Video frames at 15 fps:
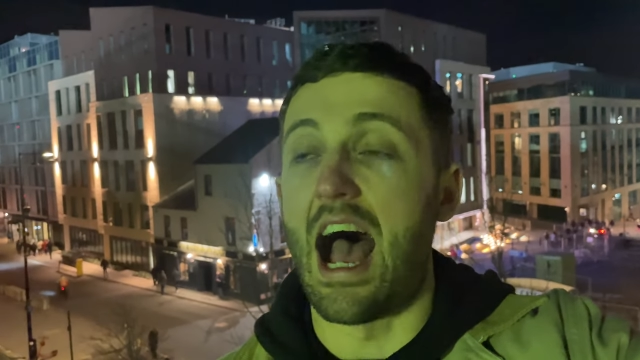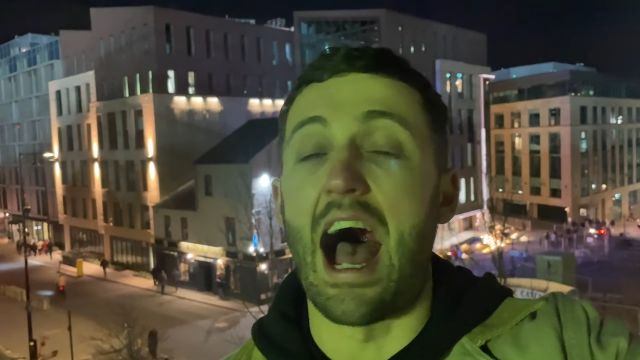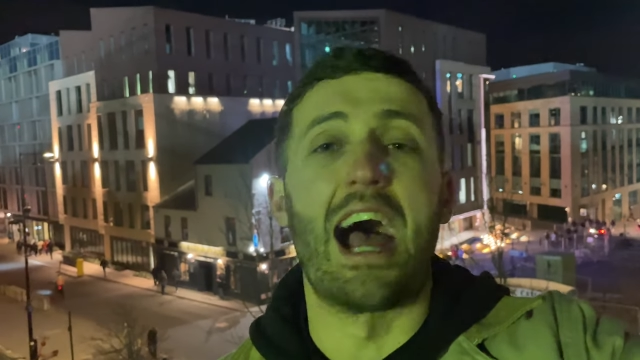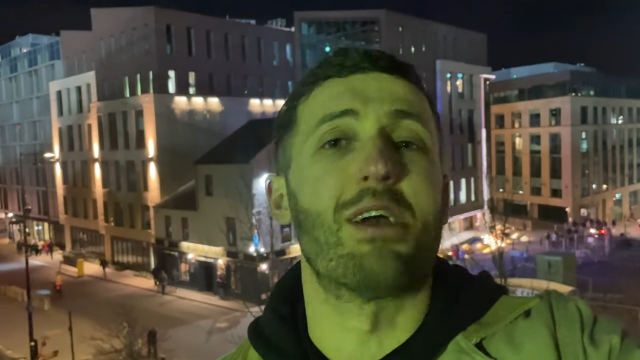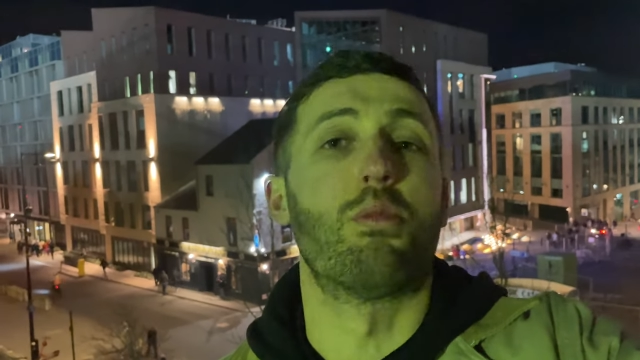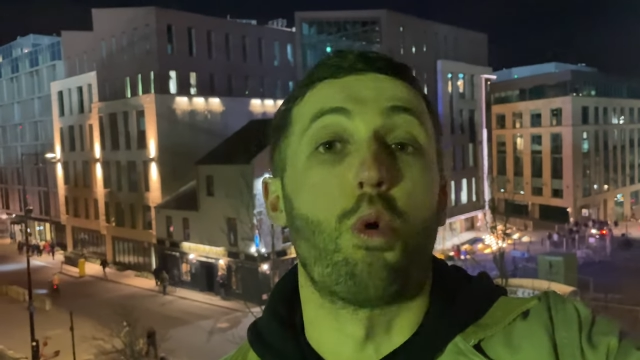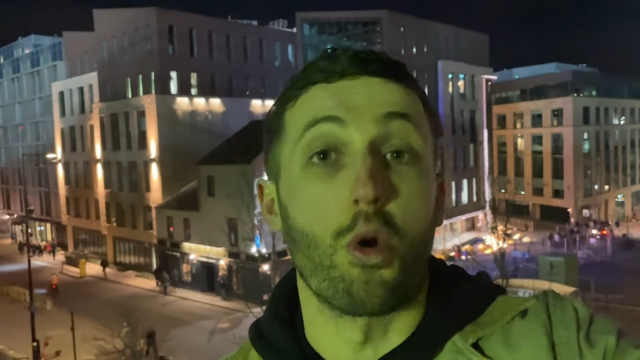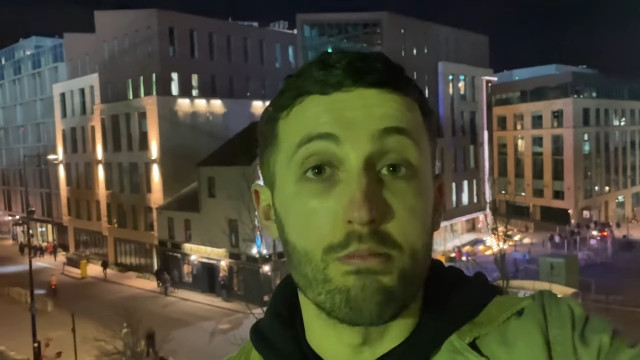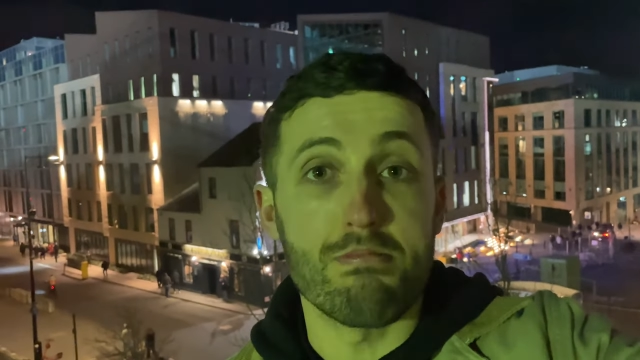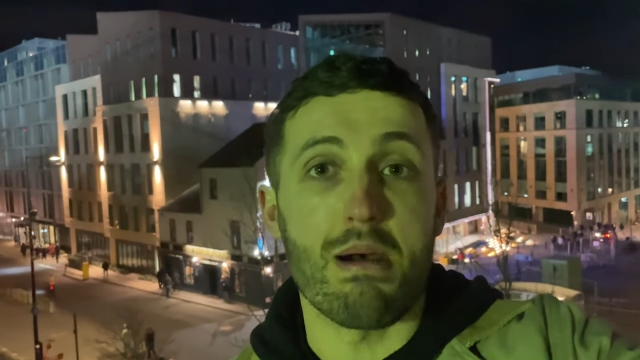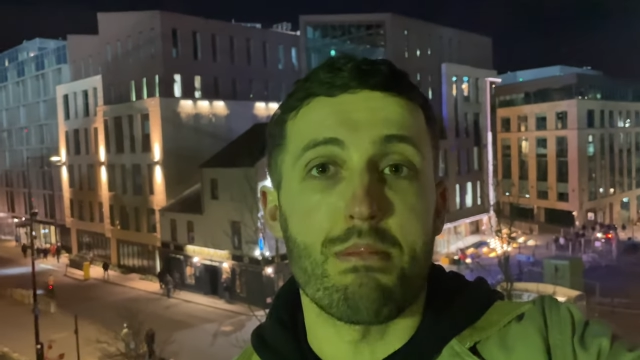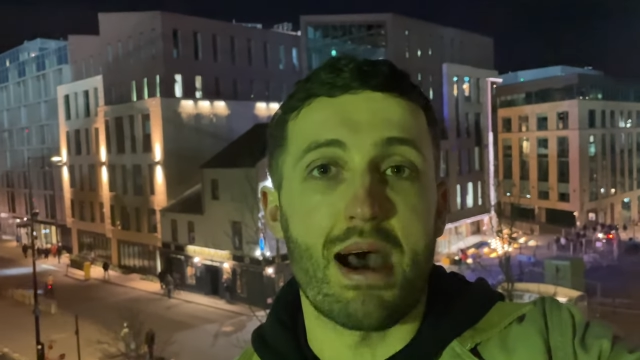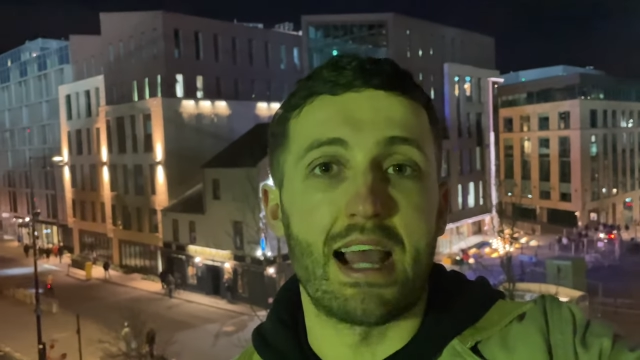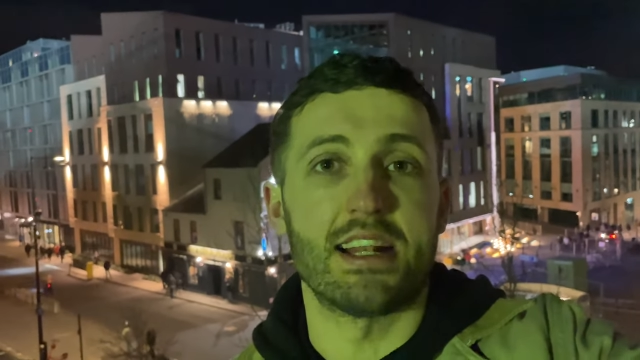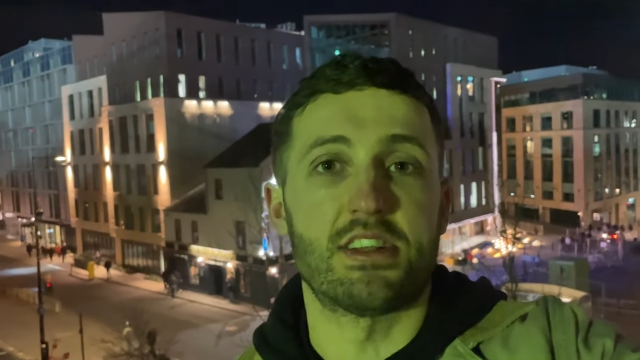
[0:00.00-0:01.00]
I want my
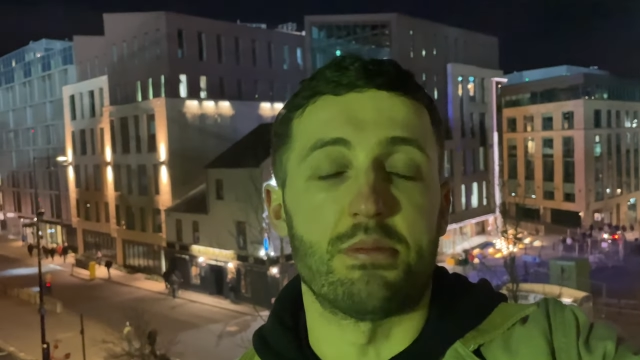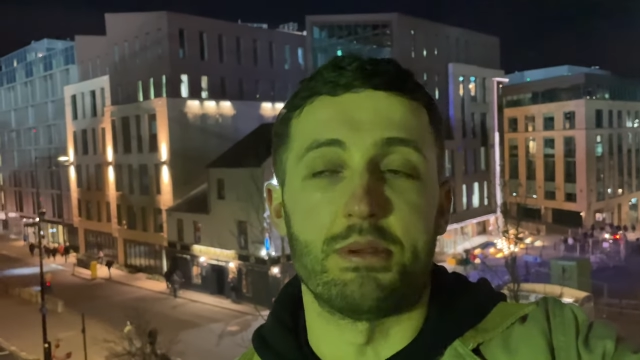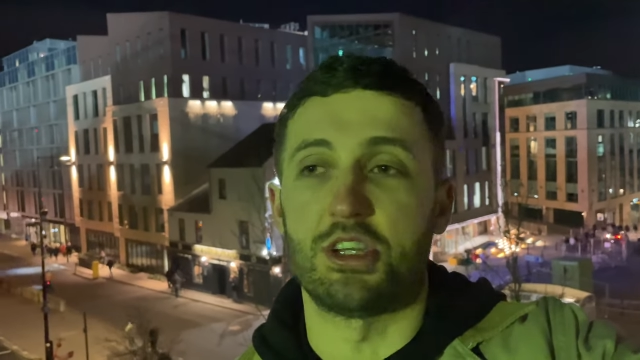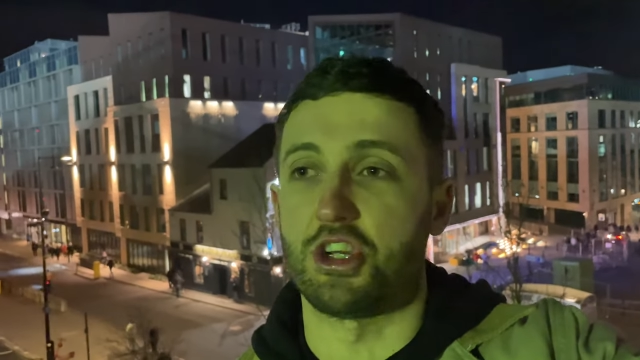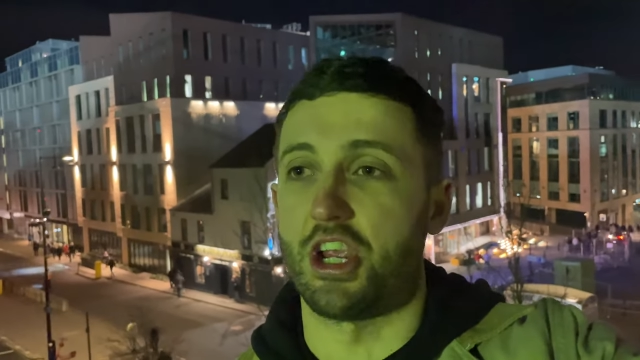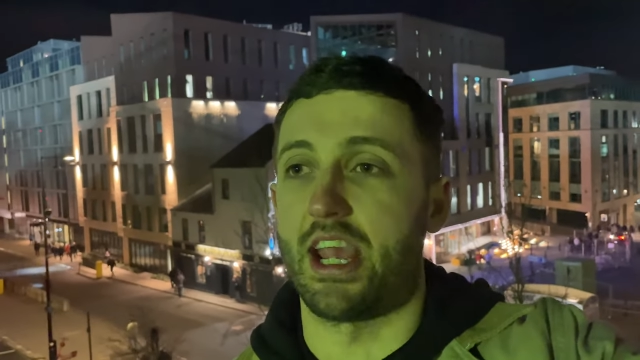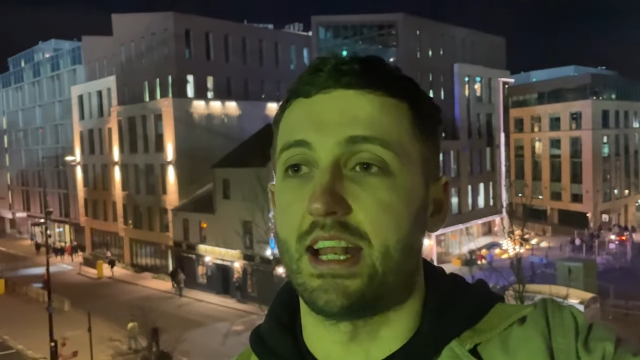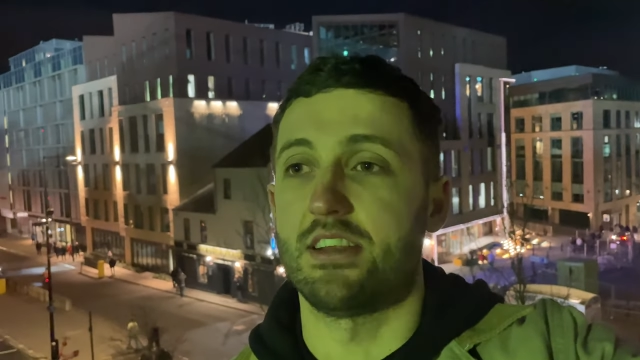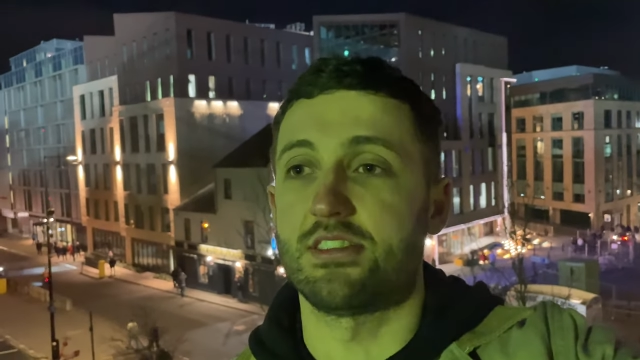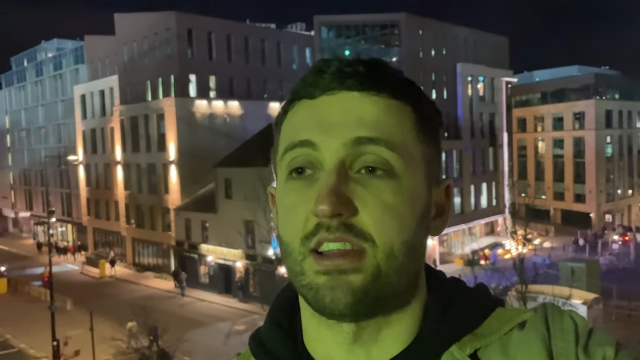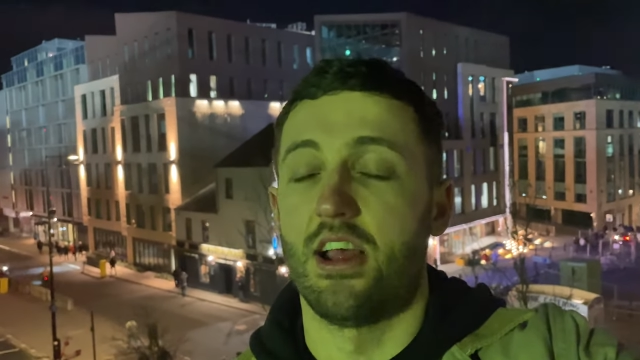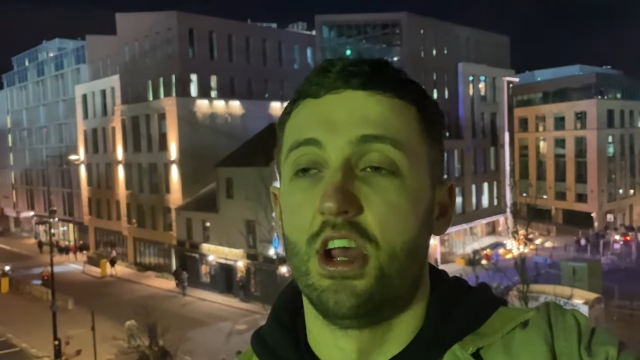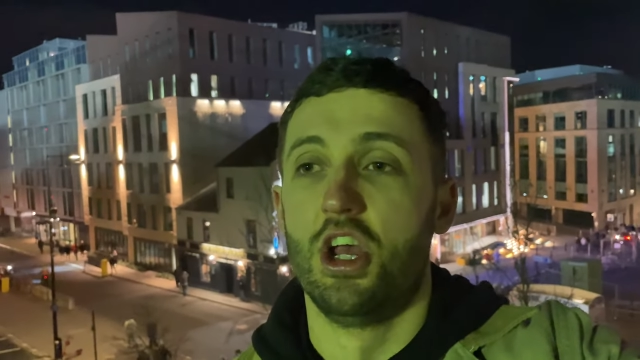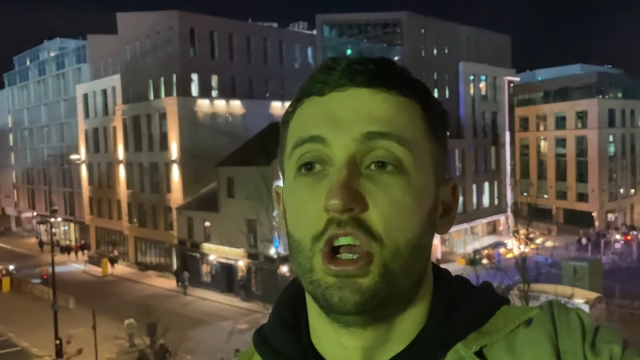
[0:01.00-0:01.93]
mind to be changed,